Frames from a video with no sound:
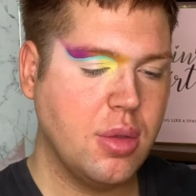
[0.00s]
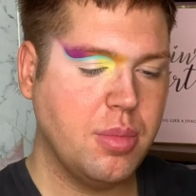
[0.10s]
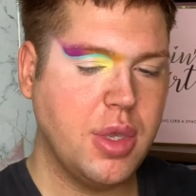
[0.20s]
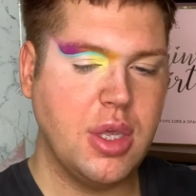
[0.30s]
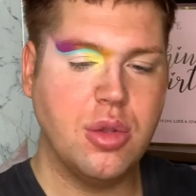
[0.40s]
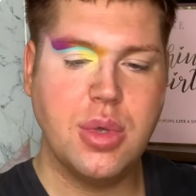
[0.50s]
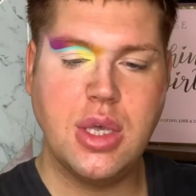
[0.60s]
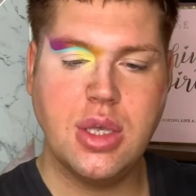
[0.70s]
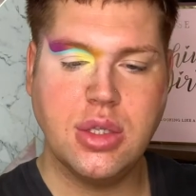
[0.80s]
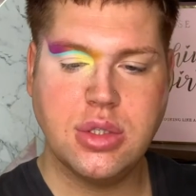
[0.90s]

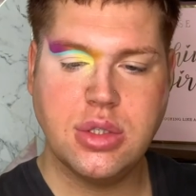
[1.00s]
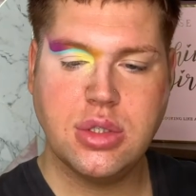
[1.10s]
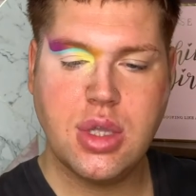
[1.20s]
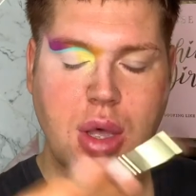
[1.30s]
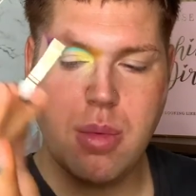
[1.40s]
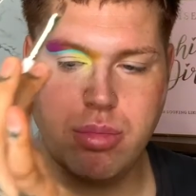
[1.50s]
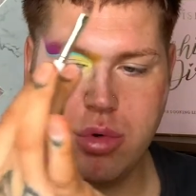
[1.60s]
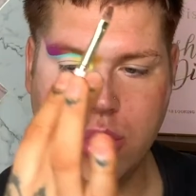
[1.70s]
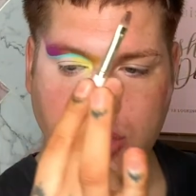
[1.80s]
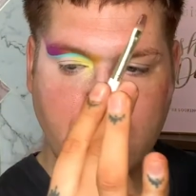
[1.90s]
Plouise
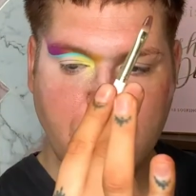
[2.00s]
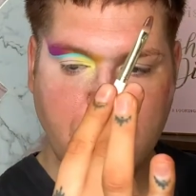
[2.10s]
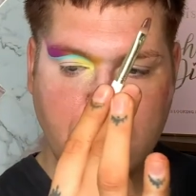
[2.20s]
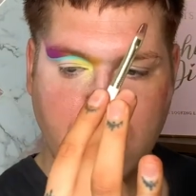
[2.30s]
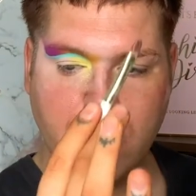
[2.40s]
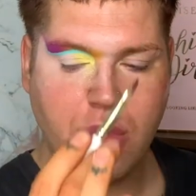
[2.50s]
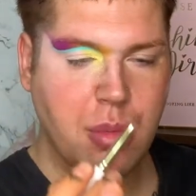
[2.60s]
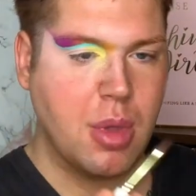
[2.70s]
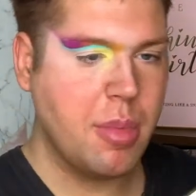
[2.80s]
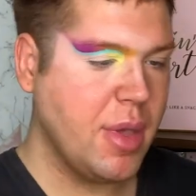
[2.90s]
brush
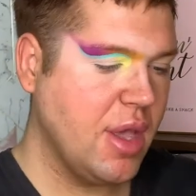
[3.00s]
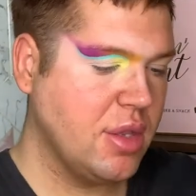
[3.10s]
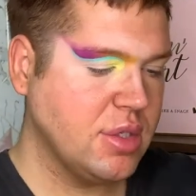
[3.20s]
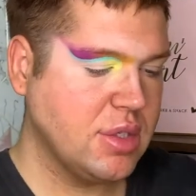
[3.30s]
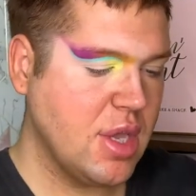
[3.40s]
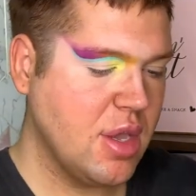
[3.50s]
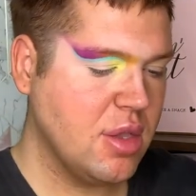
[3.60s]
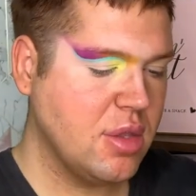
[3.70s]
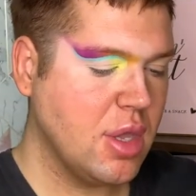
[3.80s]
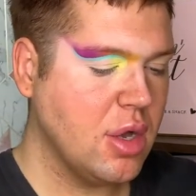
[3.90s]
from a paint
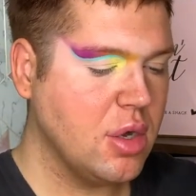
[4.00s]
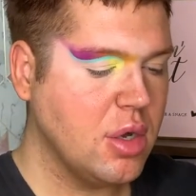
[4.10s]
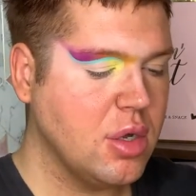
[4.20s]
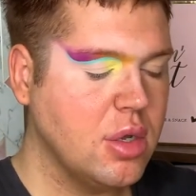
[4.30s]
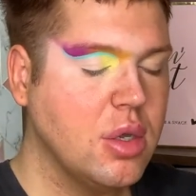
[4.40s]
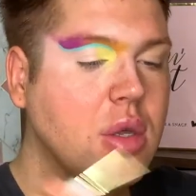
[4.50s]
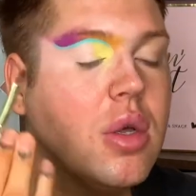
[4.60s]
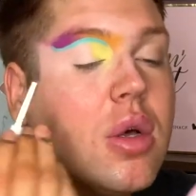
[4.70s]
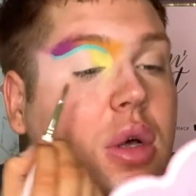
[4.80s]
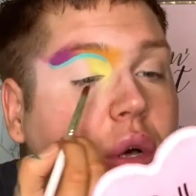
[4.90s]
set that I got.
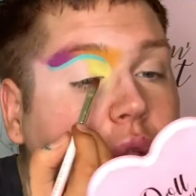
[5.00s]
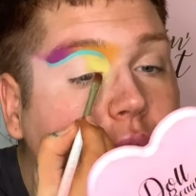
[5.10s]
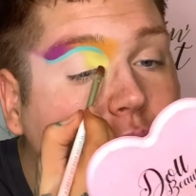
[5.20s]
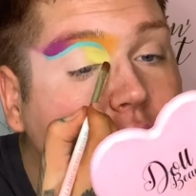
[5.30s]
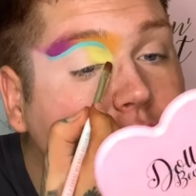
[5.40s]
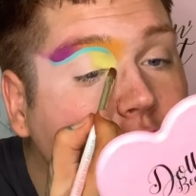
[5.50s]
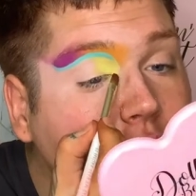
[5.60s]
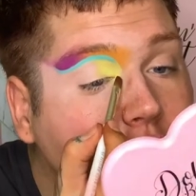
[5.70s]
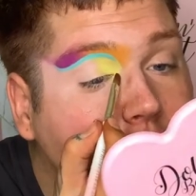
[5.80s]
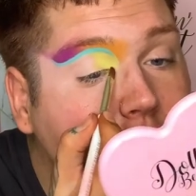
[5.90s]
And then I'm just gonna
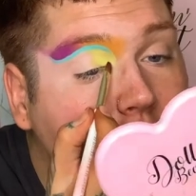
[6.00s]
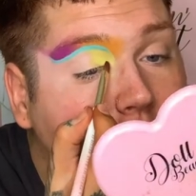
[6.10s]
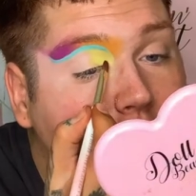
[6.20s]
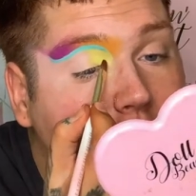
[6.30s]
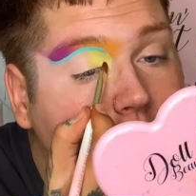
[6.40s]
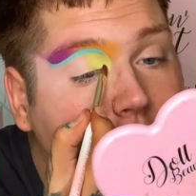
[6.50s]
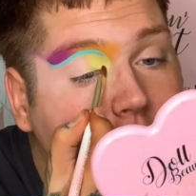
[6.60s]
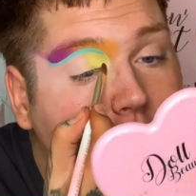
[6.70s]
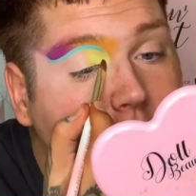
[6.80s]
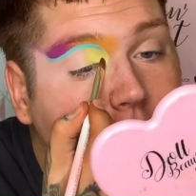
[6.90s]
cut
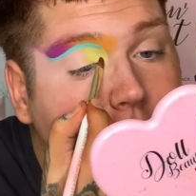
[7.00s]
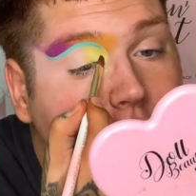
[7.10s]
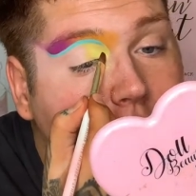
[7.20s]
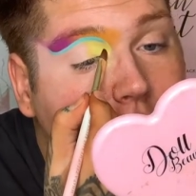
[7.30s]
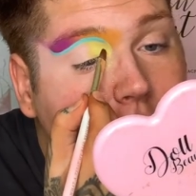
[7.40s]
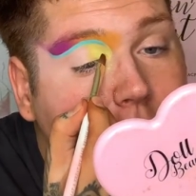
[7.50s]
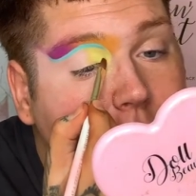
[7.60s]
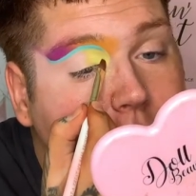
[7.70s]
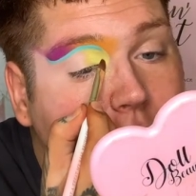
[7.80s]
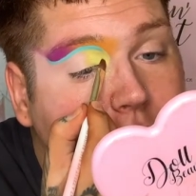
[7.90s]

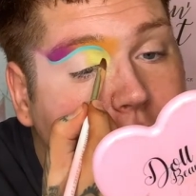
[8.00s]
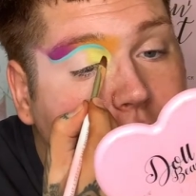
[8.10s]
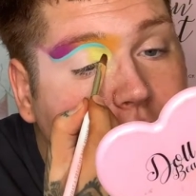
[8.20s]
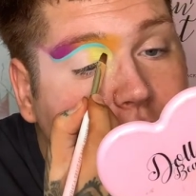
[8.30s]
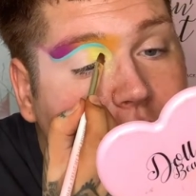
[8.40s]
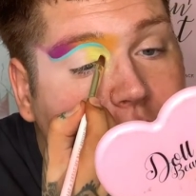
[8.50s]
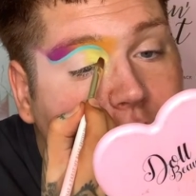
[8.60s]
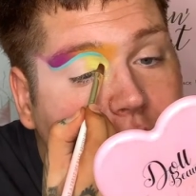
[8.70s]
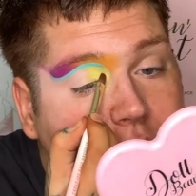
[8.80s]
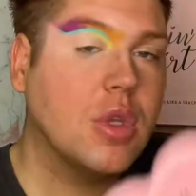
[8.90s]
about
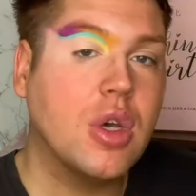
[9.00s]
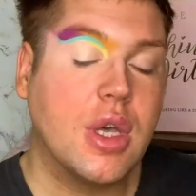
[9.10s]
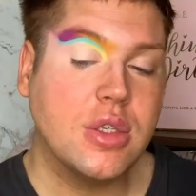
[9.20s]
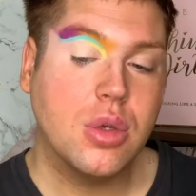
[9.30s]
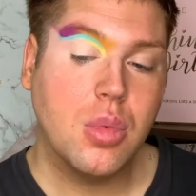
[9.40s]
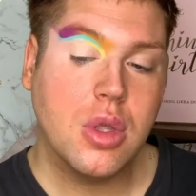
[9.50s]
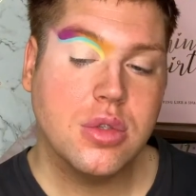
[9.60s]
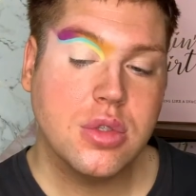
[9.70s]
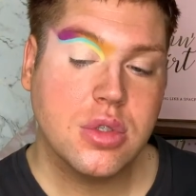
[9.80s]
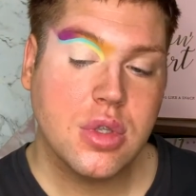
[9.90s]
here. Okay, so
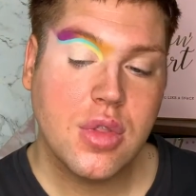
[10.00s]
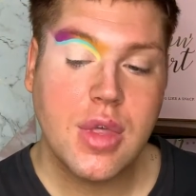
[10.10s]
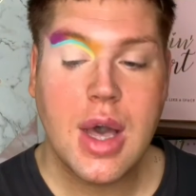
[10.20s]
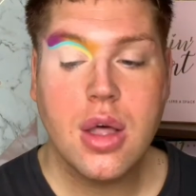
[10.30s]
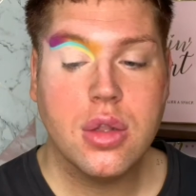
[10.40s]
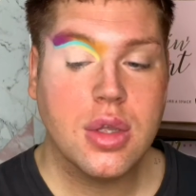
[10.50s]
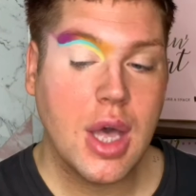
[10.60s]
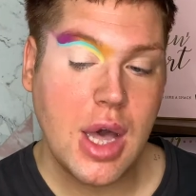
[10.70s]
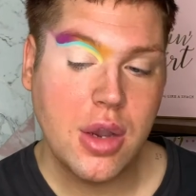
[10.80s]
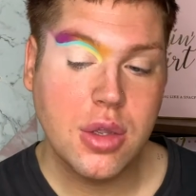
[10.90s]
once that
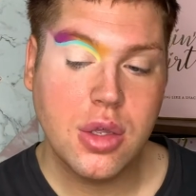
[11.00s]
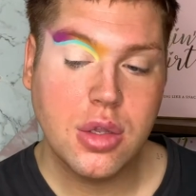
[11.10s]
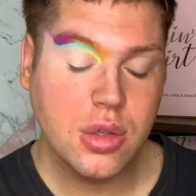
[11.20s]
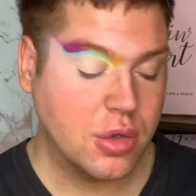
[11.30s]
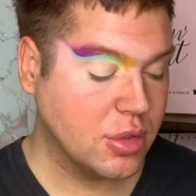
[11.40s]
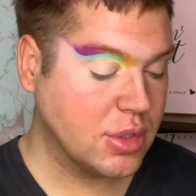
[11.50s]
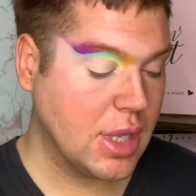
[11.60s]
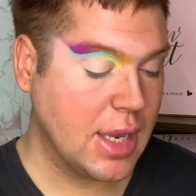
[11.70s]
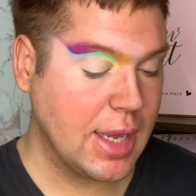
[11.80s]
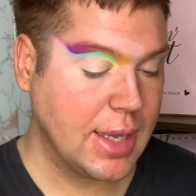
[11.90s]
kind of looks
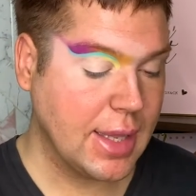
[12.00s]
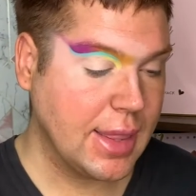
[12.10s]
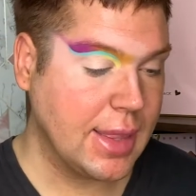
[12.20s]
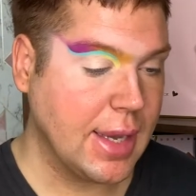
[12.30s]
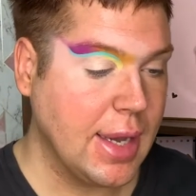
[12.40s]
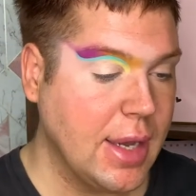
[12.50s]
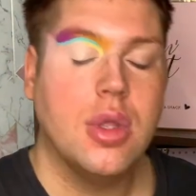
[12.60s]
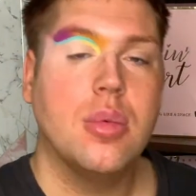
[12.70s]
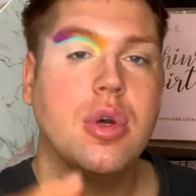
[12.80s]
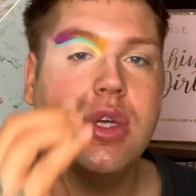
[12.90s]
like that,
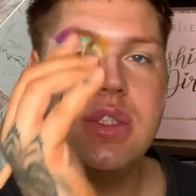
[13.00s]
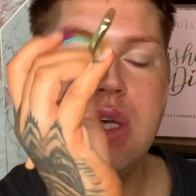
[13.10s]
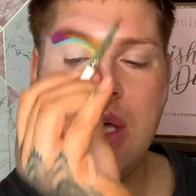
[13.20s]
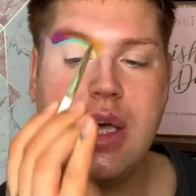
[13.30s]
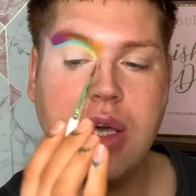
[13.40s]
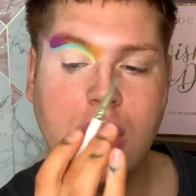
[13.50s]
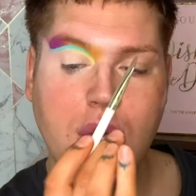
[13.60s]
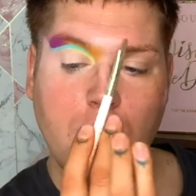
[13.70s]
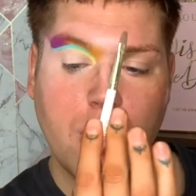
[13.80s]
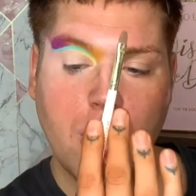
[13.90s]
I'm going to take
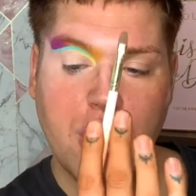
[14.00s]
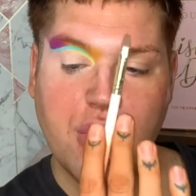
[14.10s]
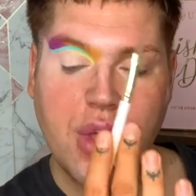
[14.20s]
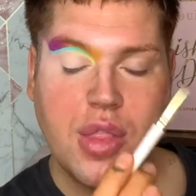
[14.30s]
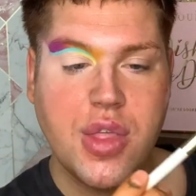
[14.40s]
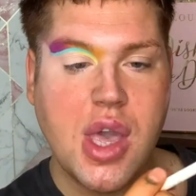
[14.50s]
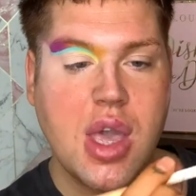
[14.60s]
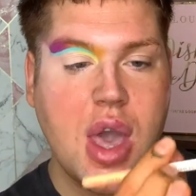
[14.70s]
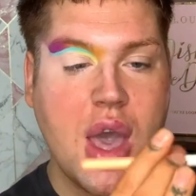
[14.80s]
one of the